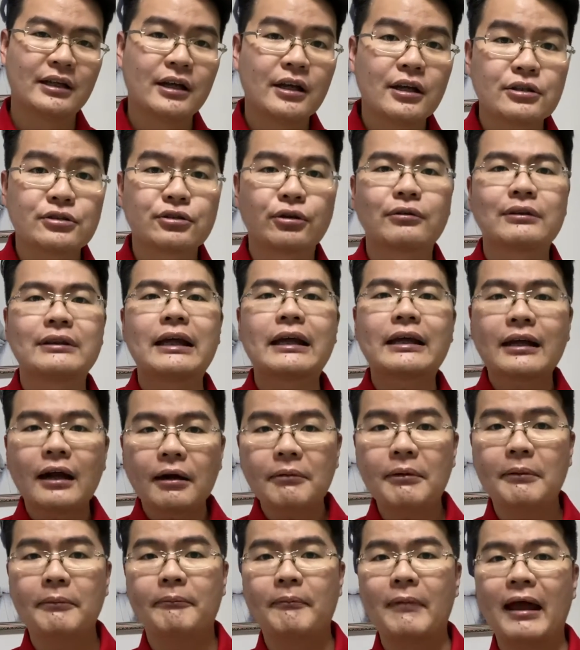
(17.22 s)
So they come
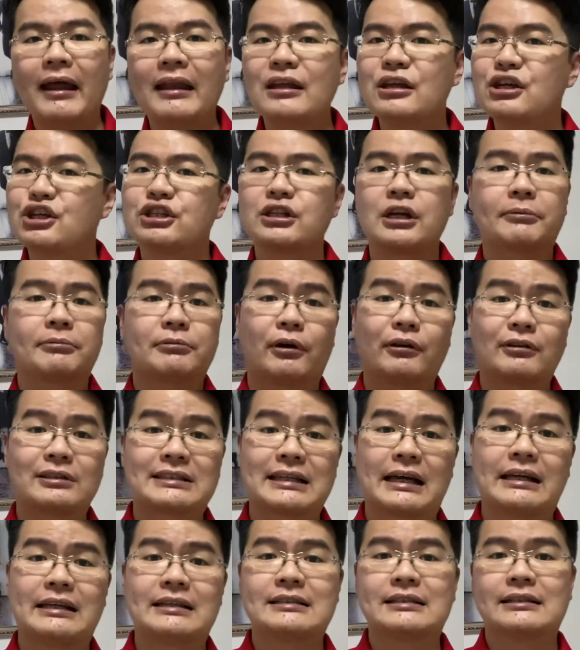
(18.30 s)
in many shapes or
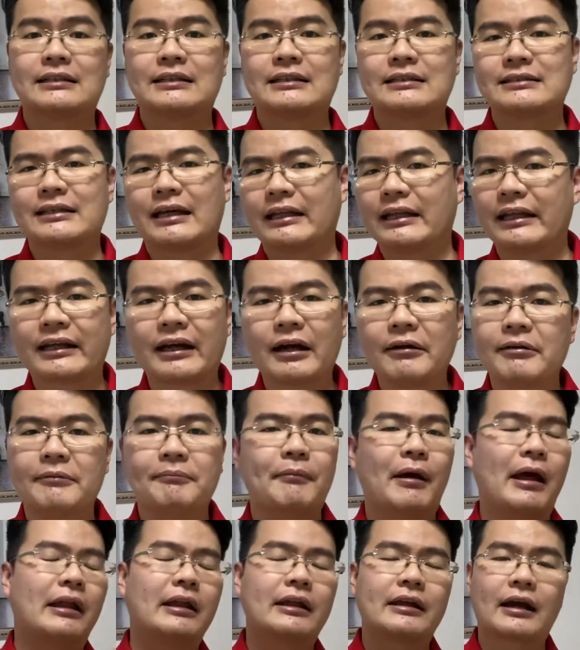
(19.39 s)
sizes and they come in
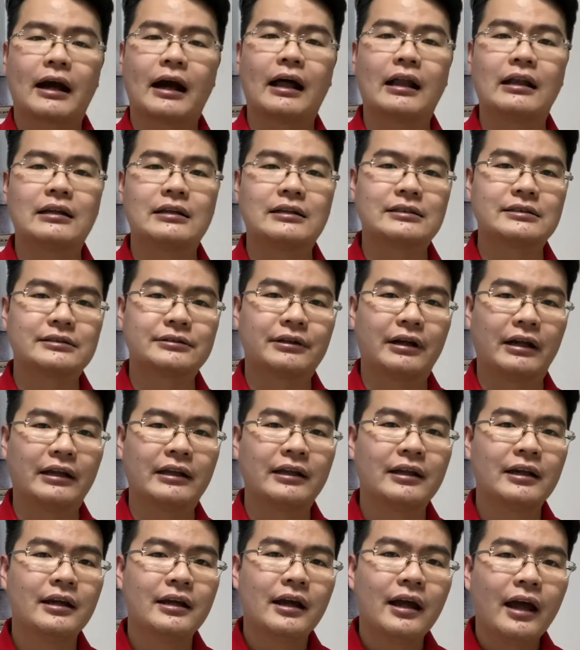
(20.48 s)
many colors, right?
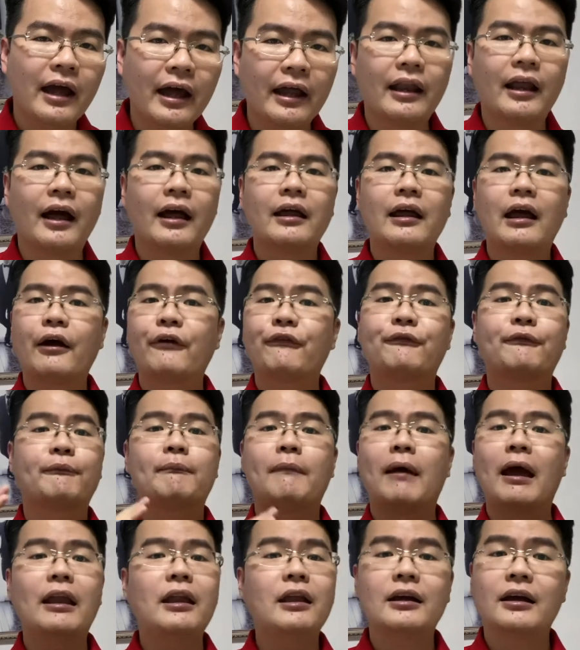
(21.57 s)
And I have
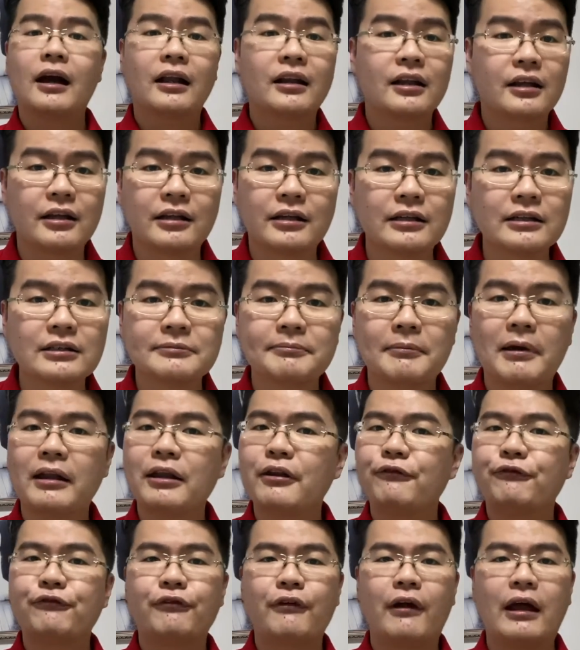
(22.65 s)
many gardeners, many
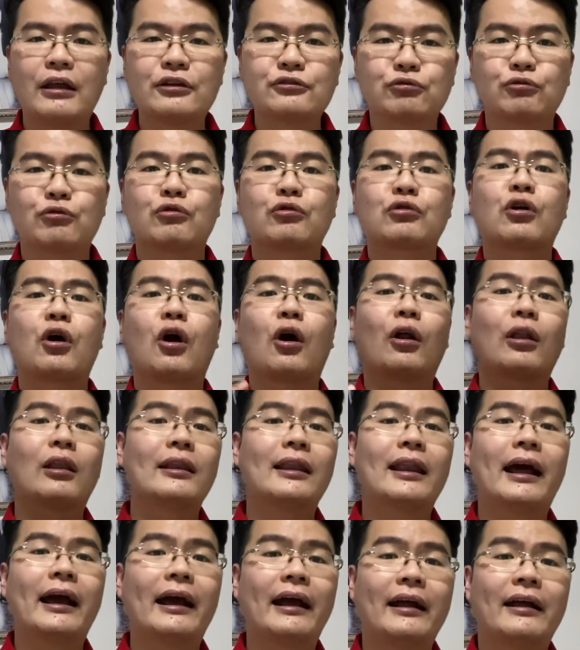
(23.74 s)
friends who
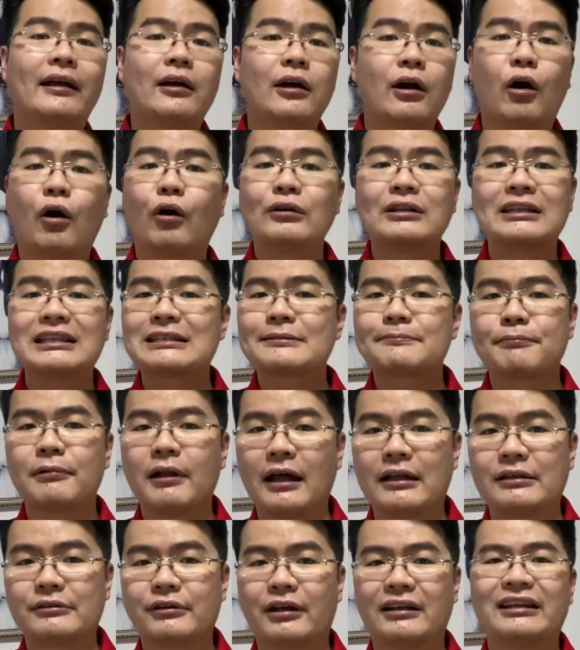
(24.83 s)
collect all these
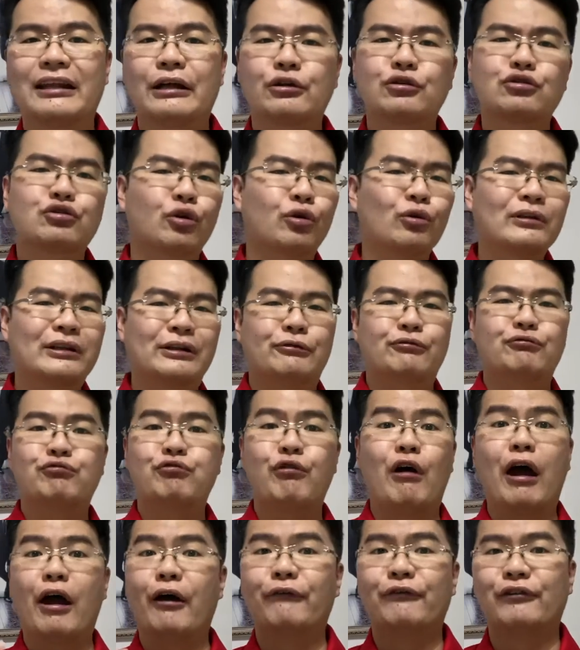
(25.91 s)
plants, right? They grow the
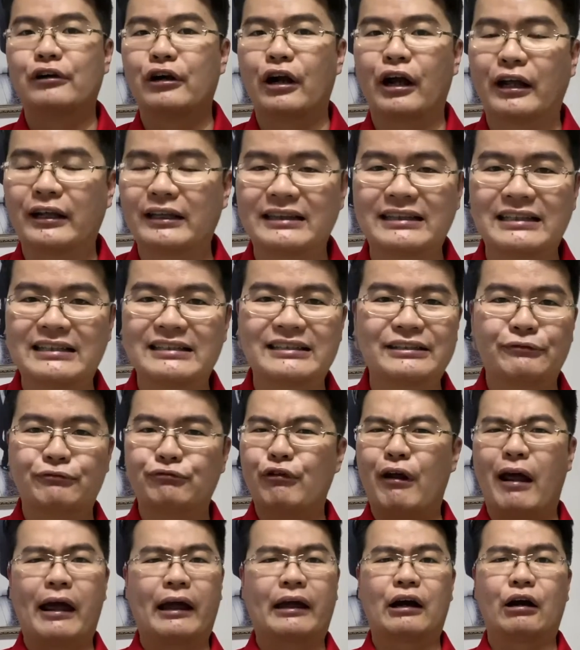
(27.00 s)
rare varieties, the
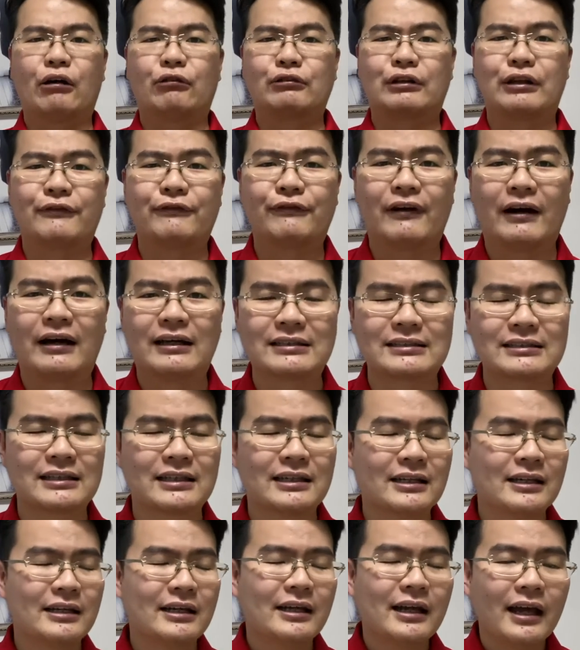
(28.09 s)
rare cultivars,
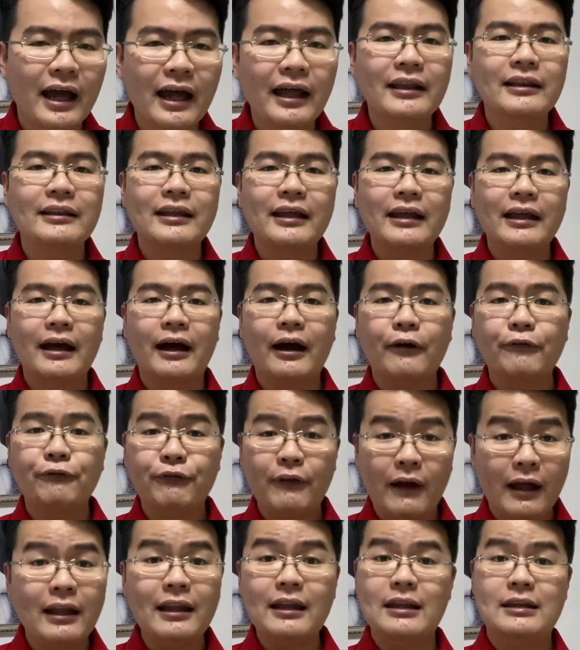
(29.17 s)
and they are
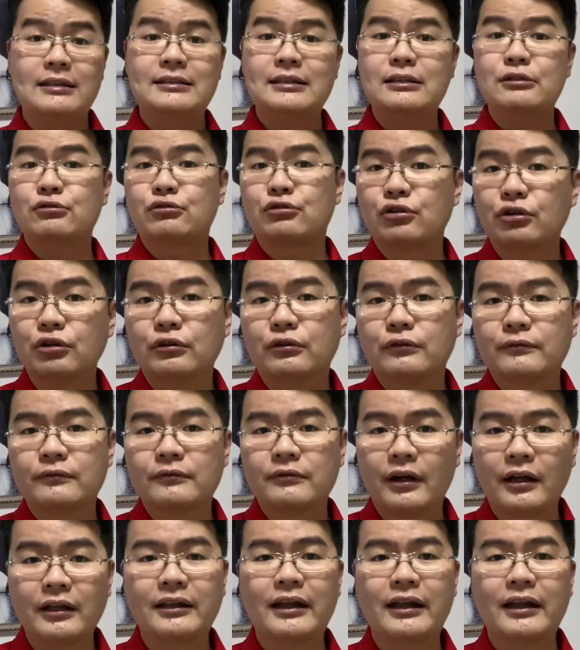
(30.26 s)
fairly easy to grow, right?